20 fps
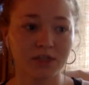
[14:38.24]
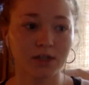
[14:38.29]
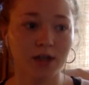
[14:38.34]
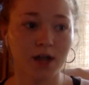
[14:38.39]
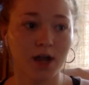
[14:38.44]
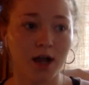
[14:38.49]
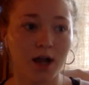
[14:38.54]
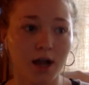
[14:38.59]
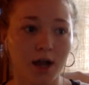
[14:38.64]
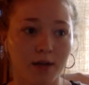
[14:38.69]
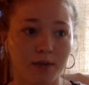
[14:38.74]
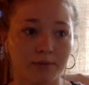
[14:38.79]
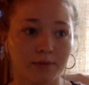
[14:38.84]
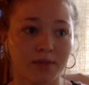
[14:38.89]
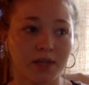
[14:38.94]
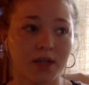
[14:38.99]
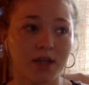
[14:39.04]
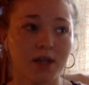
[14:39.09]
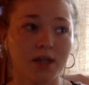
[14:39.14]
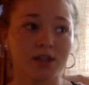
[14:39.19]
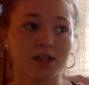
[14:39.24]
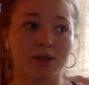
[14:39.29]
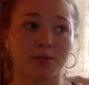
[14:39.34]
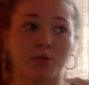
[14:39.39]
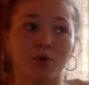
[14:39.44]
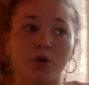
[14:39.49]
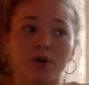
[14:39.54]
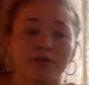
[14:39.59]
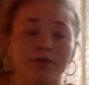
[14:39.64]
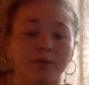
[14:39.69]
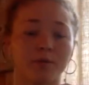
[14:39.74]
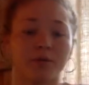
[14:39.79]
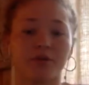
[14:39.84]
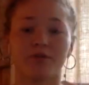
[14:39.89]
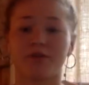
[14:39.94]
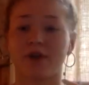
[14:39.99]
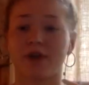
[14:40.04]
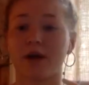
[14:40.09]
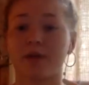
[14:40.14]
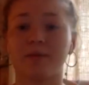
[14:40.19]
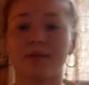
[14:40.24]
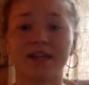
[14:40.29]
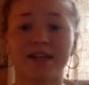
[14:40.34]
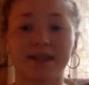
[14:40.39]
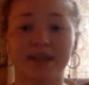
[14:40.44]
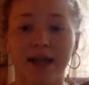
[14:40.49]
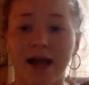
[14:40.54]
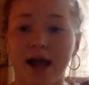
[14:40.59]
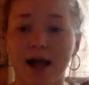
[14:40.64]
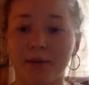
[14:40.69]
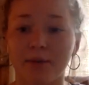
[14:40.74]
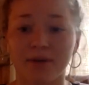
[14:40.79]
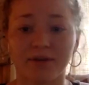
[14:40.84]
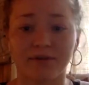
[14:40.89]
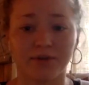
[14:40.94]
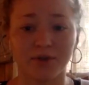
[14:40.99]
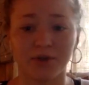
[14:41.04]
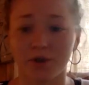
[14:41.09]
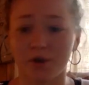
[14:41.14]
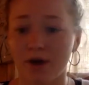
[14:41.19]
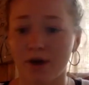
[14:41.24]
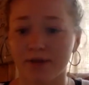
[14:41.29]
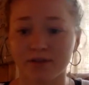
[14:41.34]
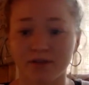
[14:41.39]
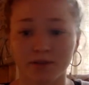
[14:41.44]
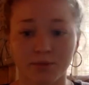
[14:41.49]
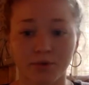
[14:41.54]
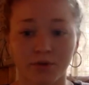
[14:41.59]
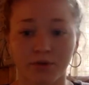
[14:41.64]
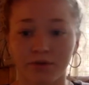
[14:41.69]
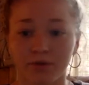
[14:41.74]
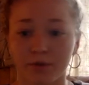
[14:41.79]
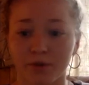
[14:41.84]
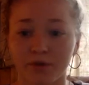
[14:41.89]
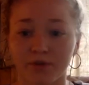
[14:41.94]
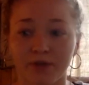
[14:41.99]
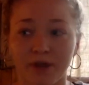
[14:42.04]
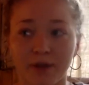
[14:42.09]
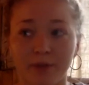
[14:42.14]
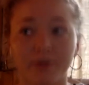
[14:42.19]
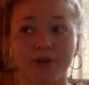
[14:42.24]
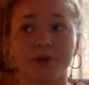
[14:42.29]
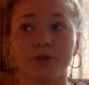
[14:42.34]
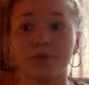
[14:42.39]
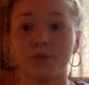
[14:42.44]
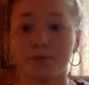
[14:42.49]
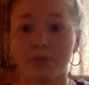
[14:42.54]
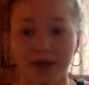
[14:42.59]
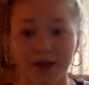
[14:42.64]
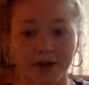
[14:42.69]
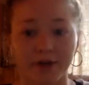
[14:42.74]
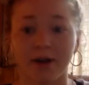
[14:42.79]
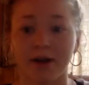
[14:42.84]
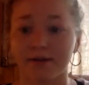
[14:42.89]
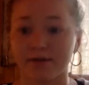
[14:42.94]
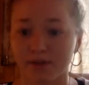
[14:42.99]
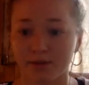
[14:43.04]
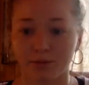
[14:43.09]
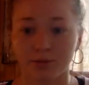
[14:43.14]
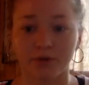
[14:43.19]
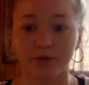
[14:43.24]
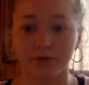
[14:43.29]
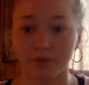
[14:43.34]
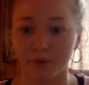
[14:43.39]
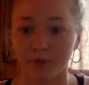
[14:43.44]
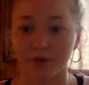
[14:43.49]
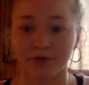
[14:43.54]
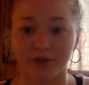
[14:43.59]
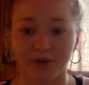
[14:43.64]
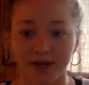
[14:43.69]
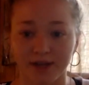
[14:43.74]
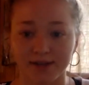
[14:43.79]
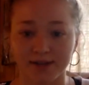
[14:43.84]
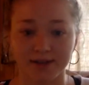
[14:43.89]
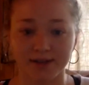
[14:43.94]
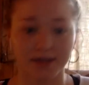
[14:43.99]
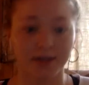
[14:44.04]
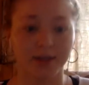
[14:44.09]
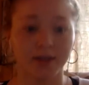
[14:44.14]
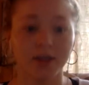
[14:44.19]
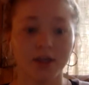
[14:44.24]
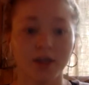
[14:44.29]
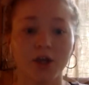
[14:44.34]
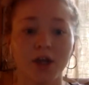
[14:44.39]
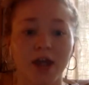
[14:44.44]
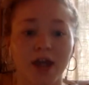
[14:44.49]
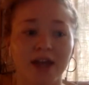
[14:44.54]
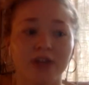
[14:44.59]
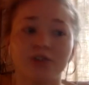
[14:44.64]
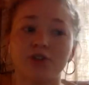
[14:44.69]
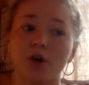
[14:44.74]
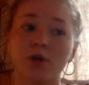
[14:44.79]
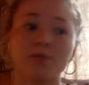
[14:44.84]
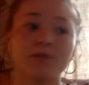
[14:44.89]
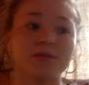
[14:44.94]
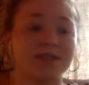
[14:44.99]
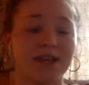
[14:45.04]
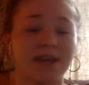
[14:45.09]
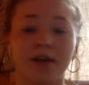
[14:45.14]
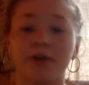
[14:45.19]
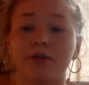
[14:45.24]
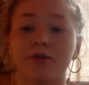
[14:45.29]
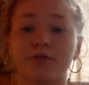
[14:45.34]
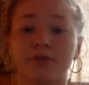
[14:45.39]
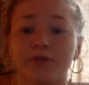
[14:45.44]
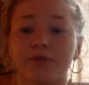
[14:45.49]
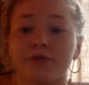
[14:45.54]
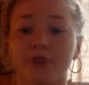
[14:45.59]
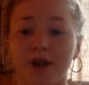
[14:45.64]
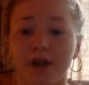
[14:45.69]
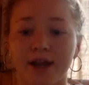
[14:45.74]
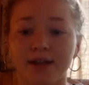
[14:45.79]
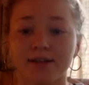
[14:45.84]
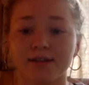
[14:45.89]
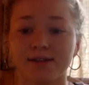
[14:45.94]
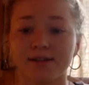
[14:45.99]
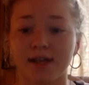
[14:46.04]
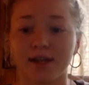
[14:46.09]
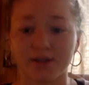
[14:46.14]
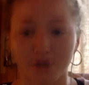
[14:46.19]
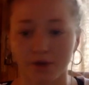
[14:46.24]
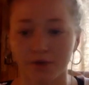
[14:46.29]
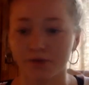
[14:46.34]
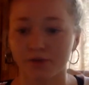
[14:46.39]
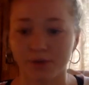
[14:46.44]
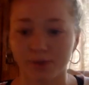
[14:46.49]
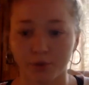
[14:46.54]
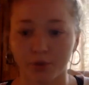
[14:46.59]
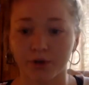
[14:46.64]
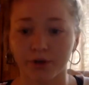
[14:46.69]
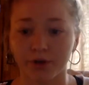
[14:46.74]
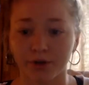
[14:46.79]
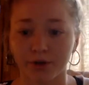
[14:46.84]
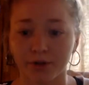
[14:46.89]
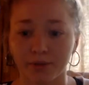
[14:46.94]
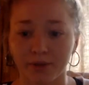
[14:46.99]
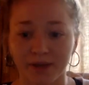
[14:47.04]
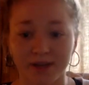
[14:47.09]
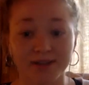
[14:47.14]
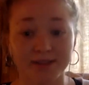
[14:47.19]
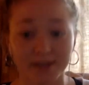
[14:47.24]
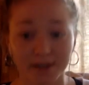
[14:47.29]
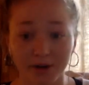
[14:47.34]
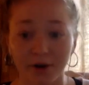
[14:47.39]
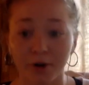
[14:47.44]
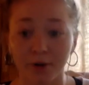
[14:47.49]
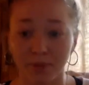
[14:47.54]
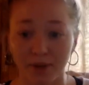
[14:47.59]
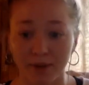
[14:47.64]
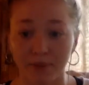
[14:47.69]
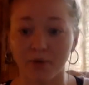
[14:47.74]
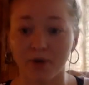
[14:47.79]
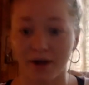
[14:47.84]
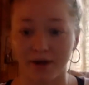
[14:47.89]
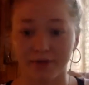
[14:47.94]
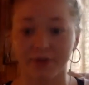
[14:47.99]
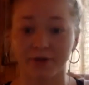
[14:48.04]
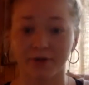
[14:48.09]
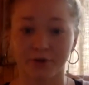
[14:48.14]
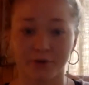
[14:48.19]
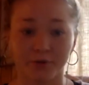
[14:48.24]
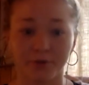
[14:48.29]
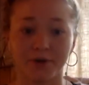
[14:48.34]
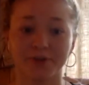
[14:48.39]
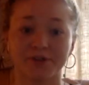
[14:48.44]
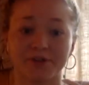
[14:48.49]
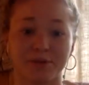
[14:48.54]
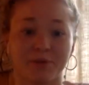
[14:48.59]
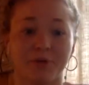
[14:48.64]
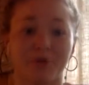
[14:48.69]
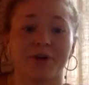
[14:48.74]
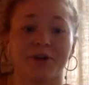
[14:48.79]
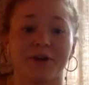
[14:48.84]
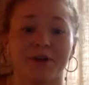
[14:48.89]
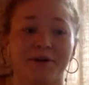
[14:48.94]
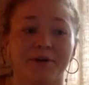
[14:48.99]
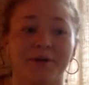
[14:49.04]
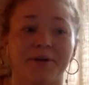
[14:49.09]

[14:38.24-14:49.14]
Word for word: Support from your family, yeah, but if you don't have support from your family, you better have support from your friends. Like, and don't settle for friends that don't support you, because there are people out there who will support you.